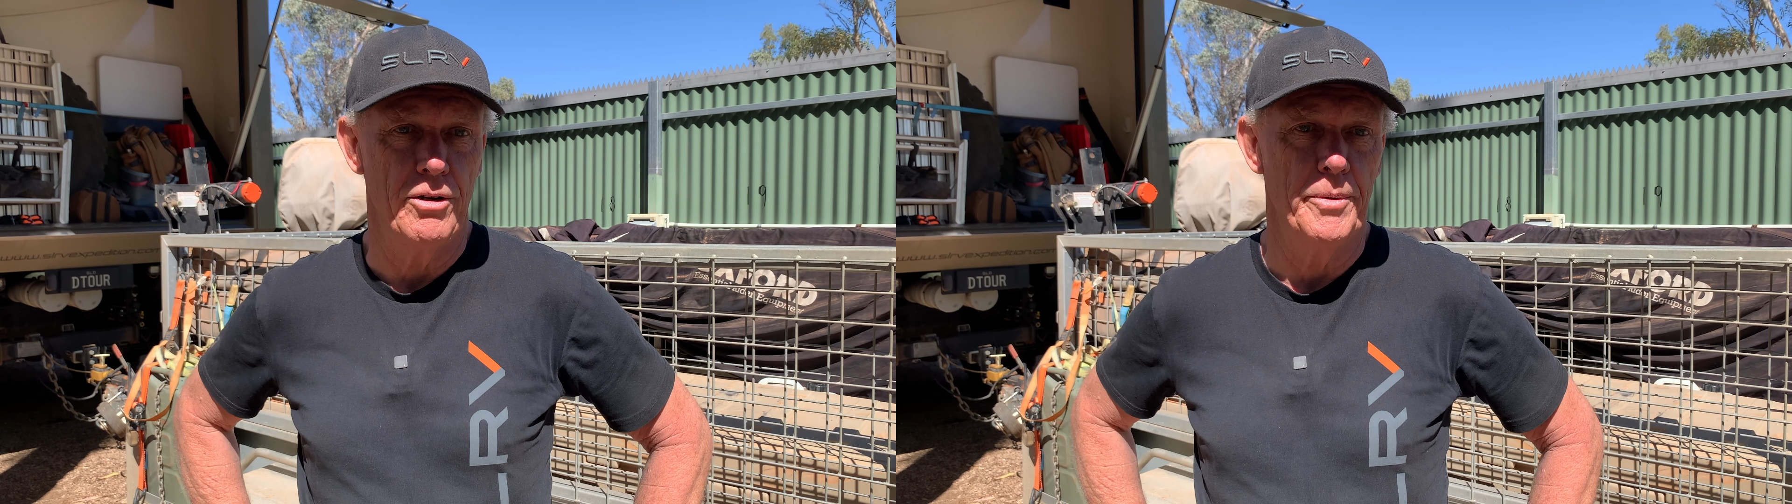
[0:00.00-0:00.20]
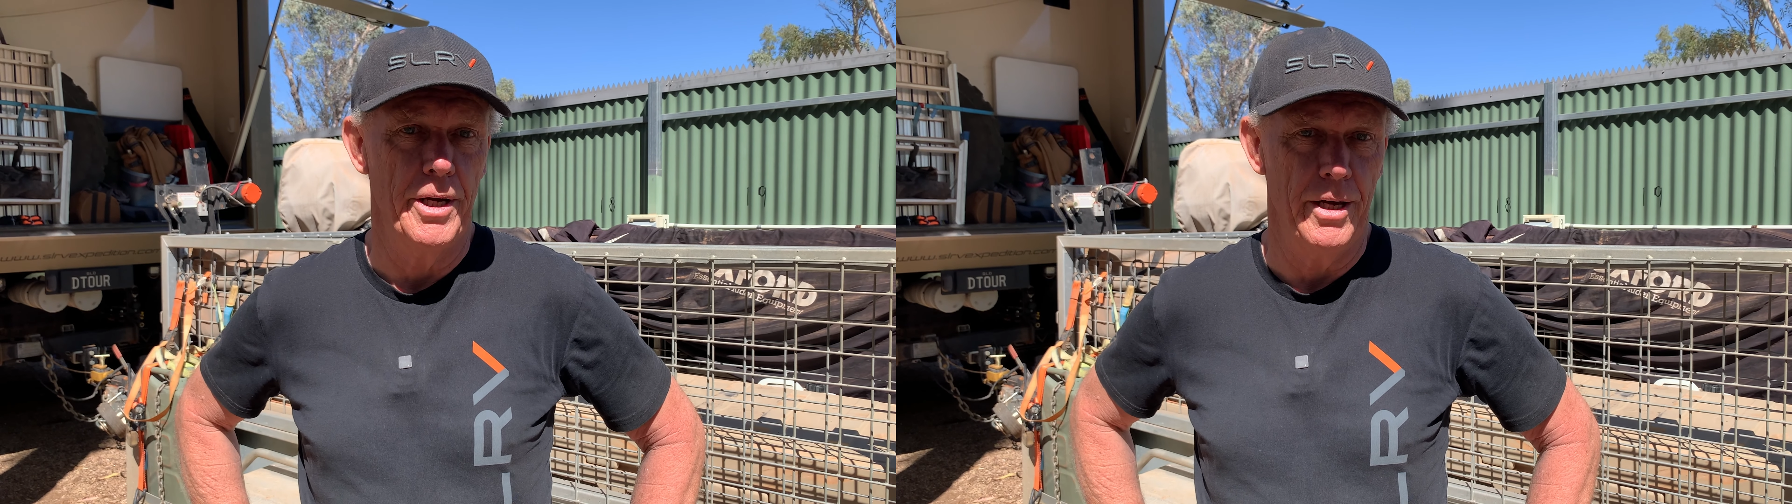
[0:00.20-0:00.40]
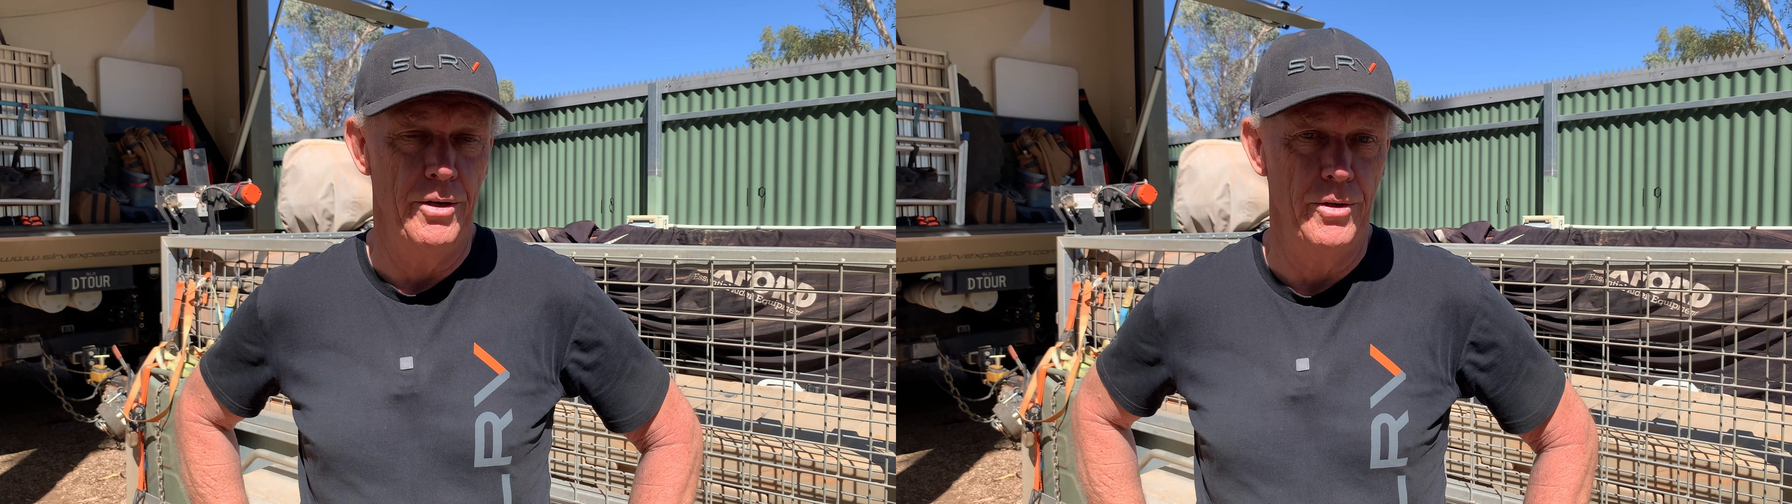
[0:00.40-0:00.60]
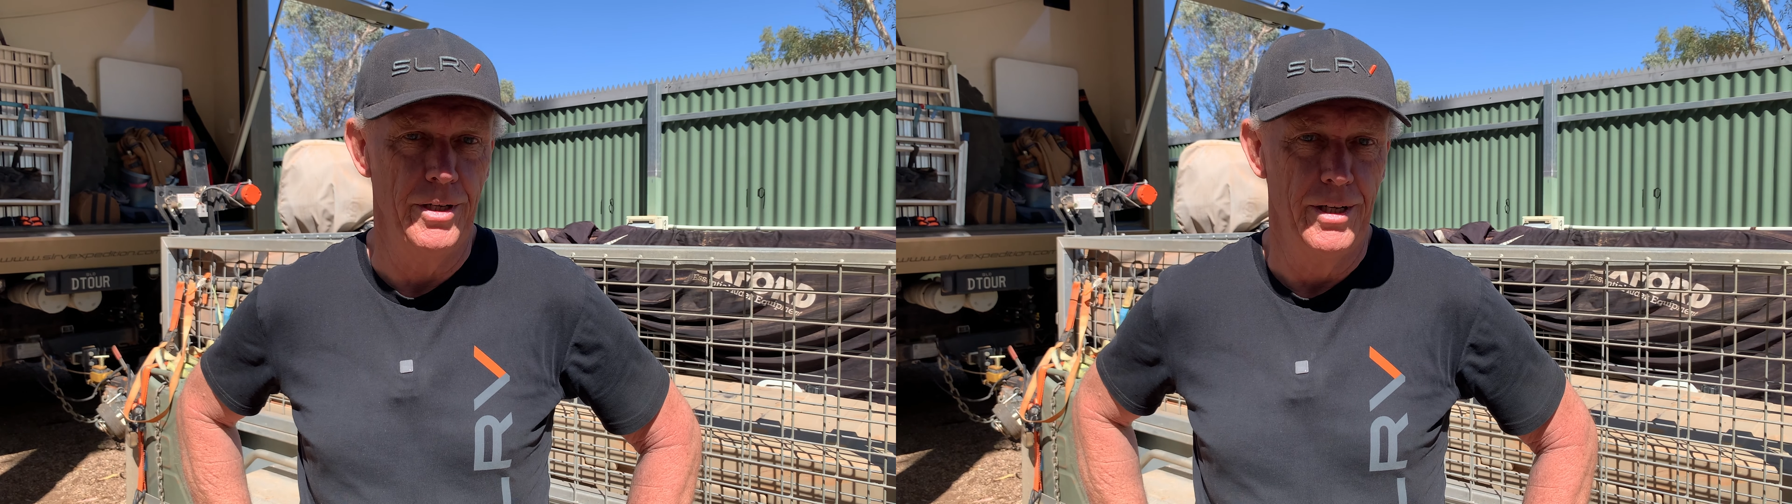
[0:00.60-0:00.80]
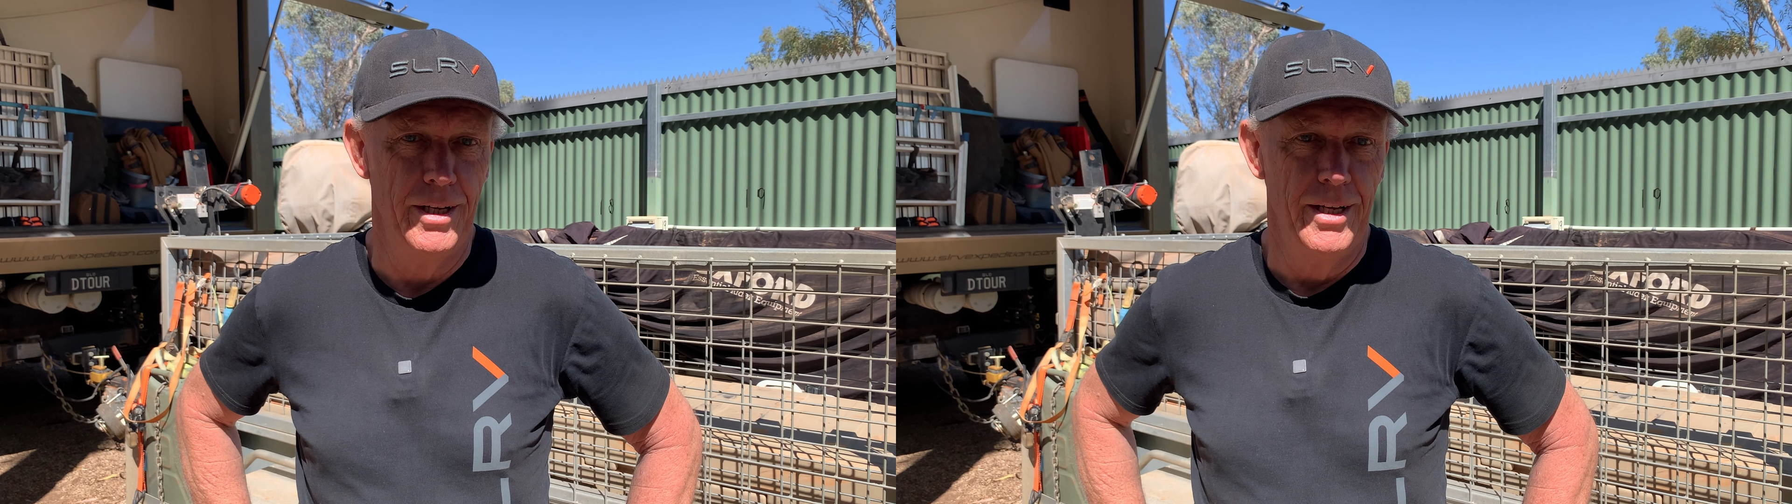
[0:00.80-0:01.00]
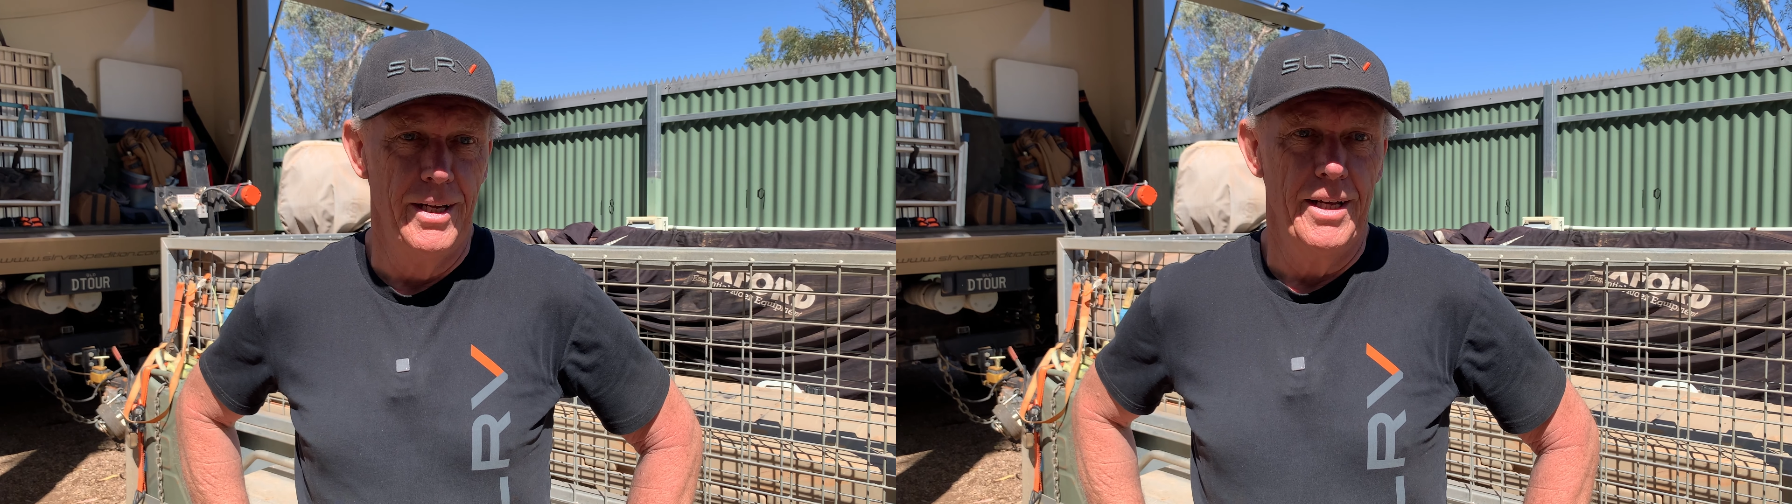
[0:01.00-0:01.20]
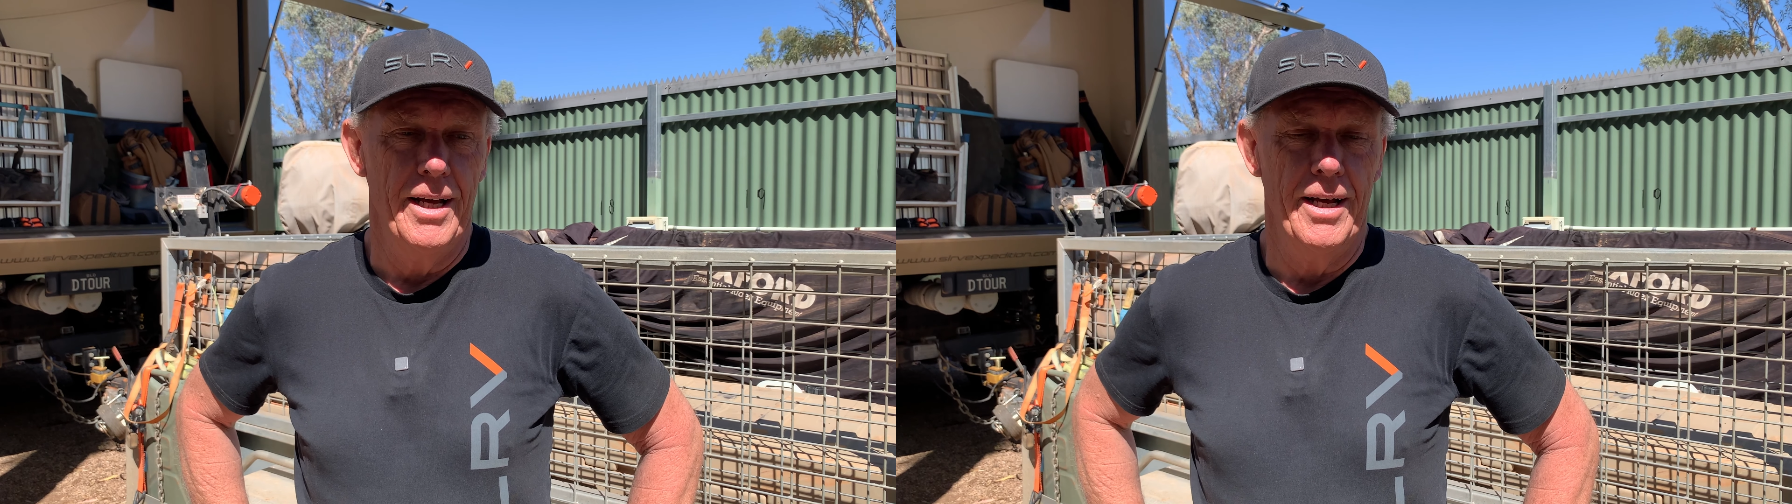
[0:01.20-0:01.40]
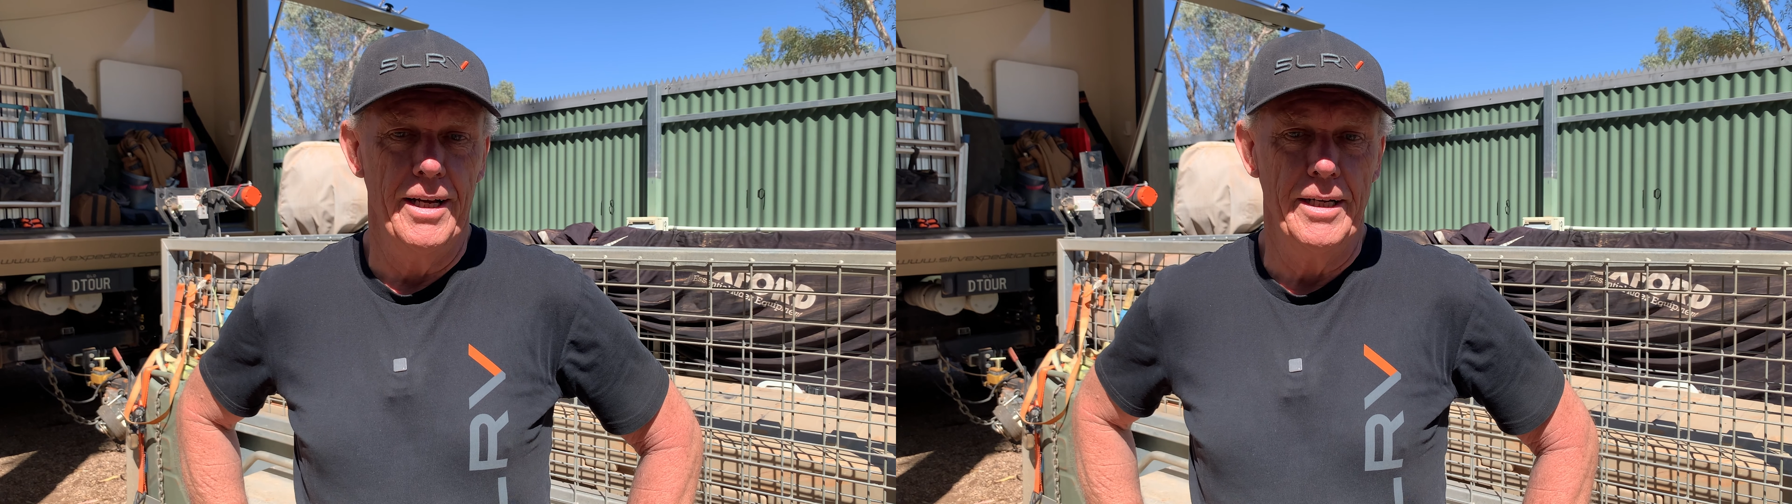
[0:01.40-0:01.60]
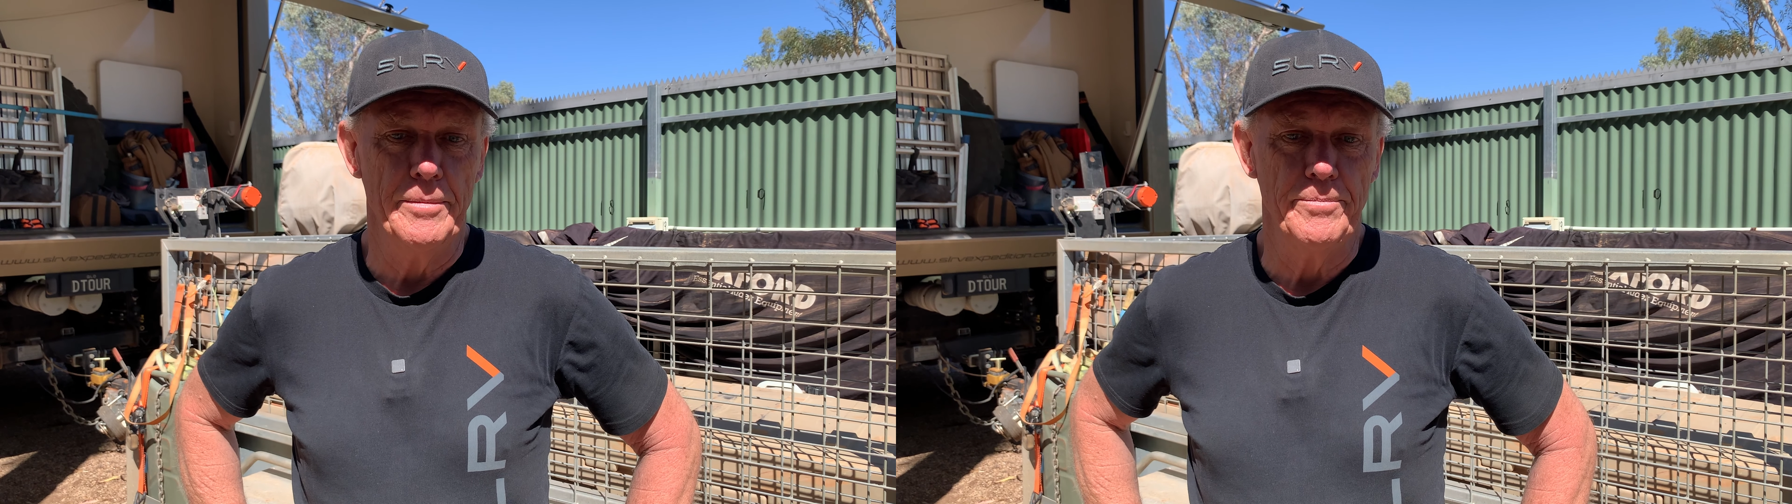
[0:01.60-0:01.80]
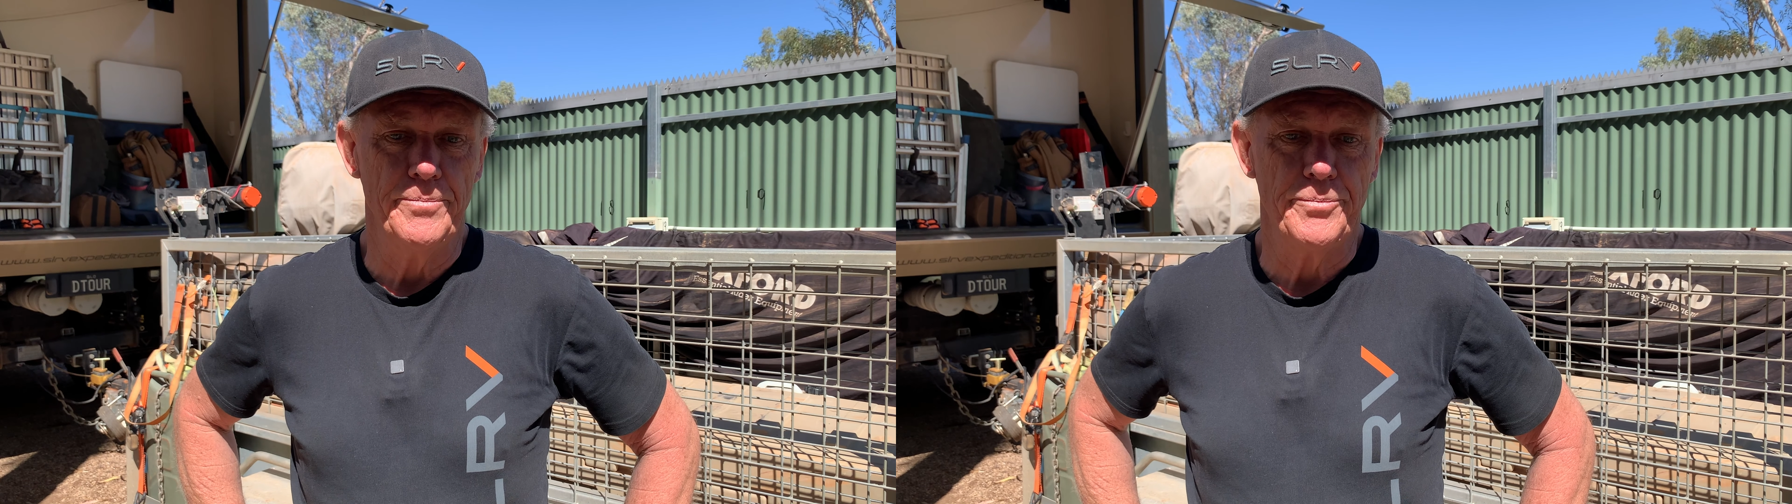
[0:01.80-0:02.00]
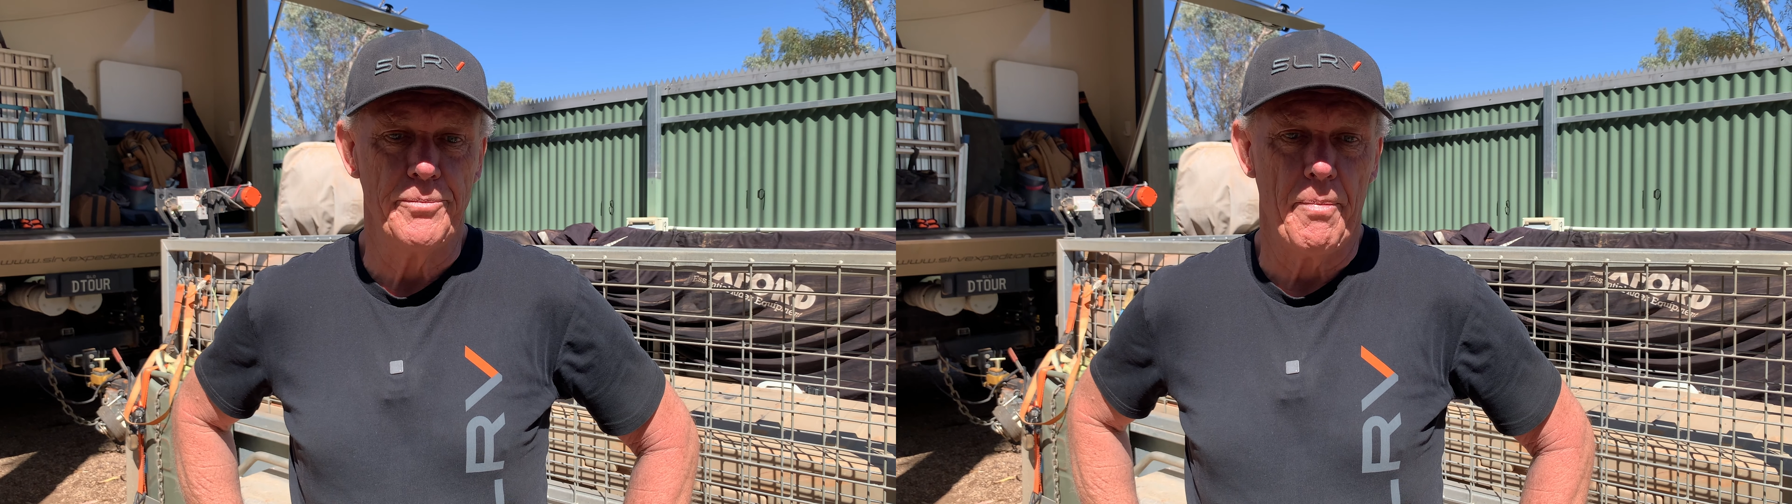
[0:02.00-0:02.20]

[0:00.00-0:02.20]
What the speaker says: my own.